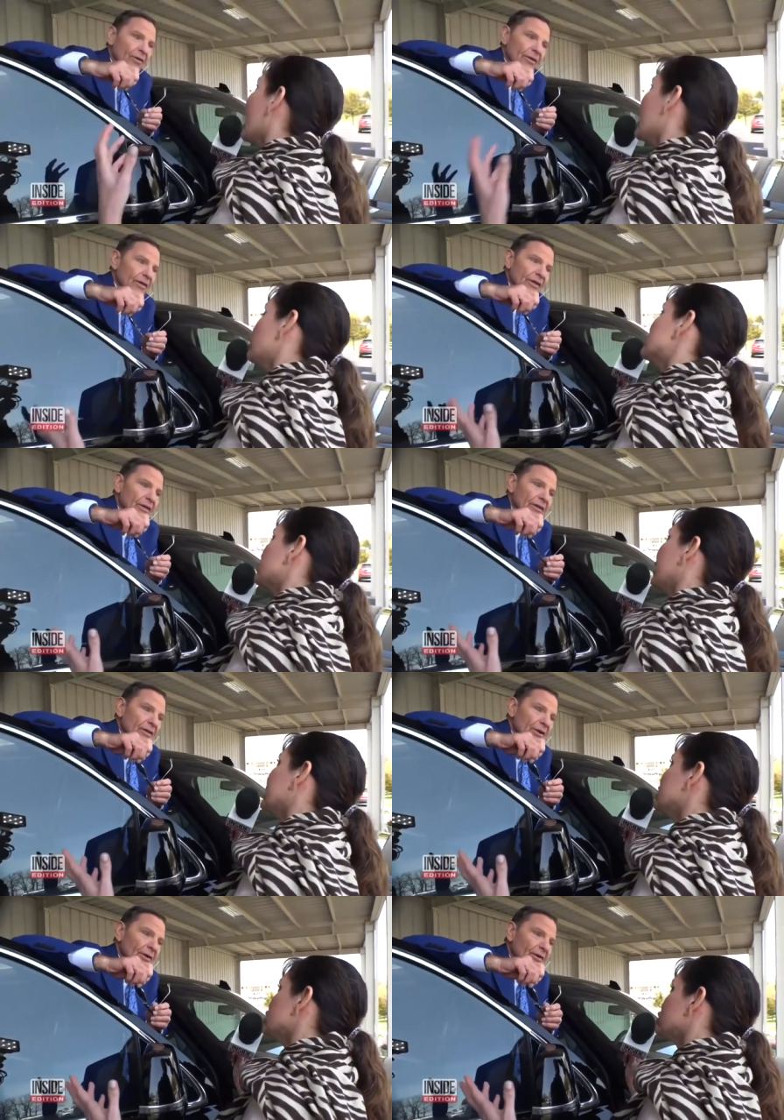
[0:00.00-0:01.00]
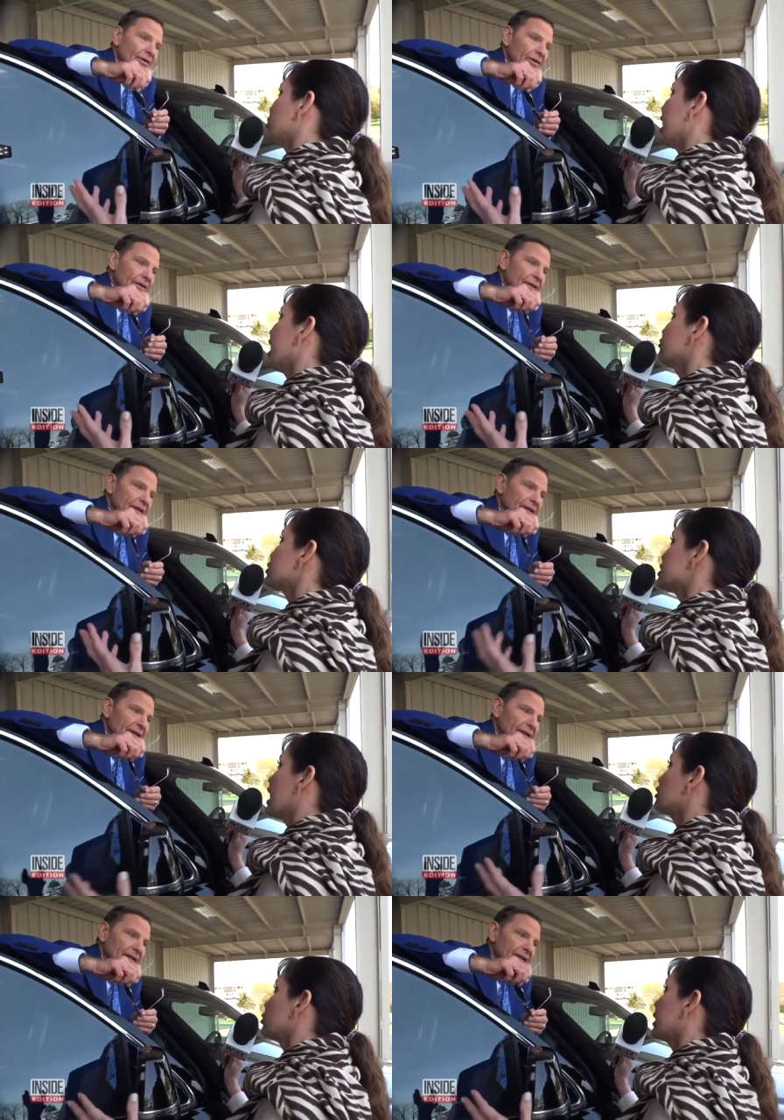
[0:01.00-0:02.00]
How much money did you pay for
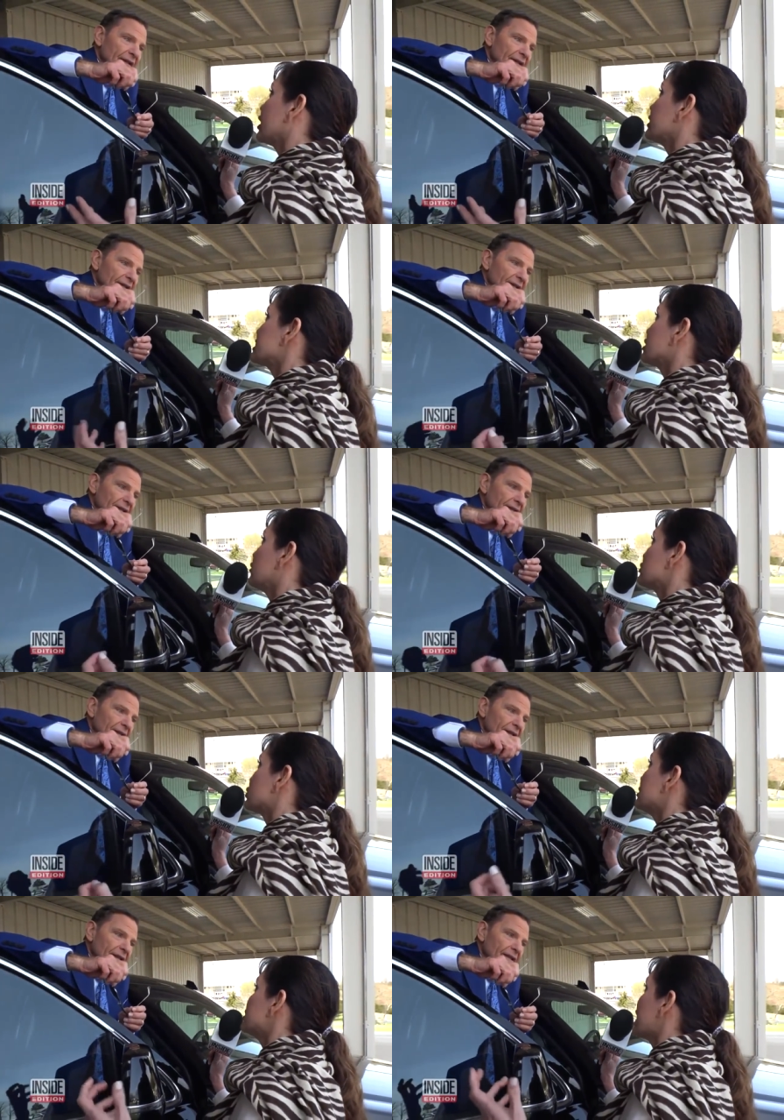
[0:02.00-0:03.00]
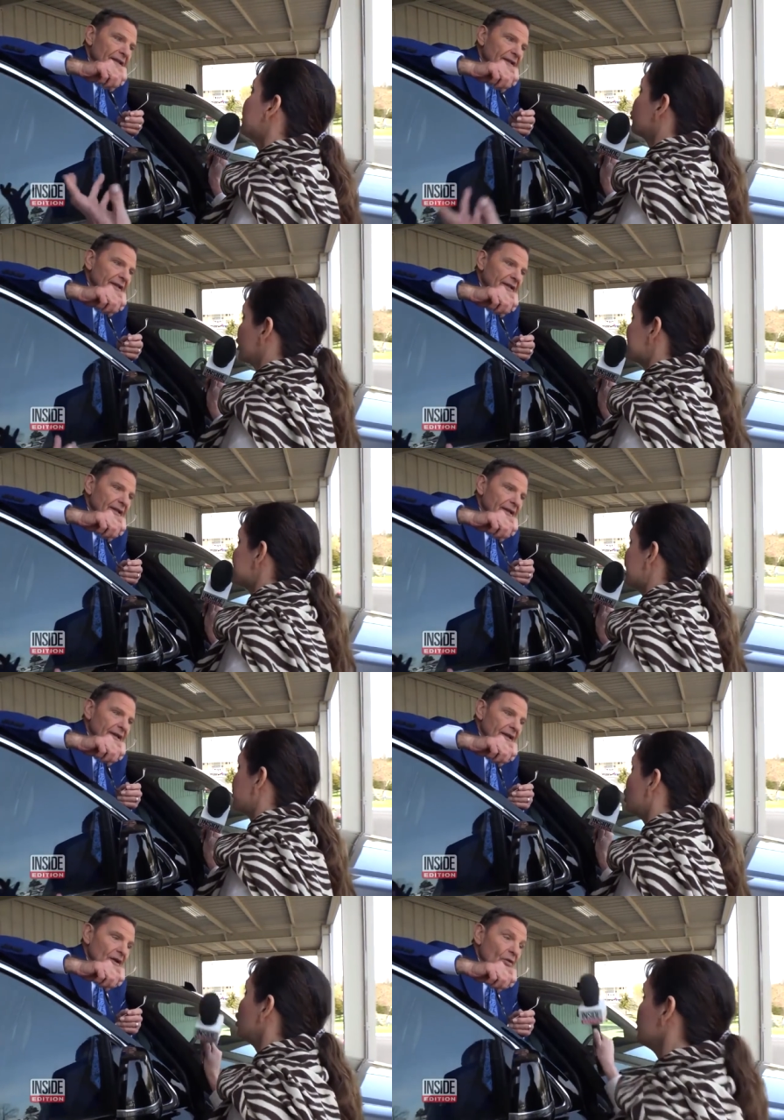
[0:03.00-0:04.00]
Tyler Perry's Gulfstream jet, for
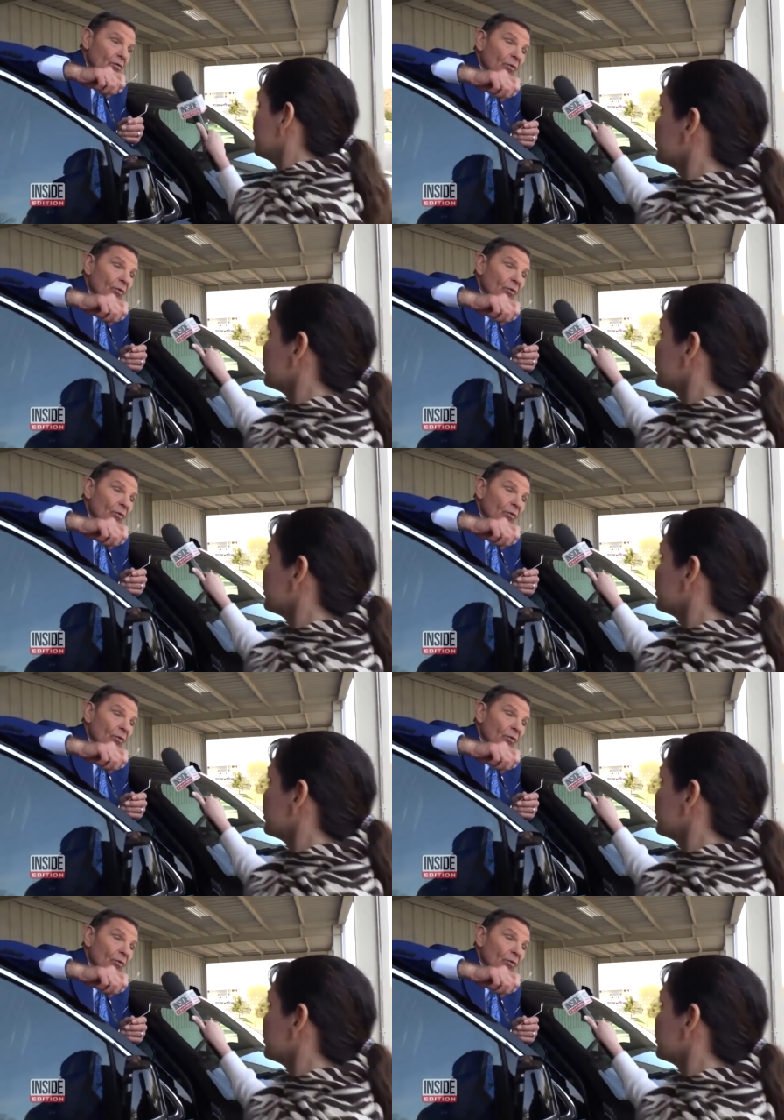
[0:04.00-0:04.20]
example?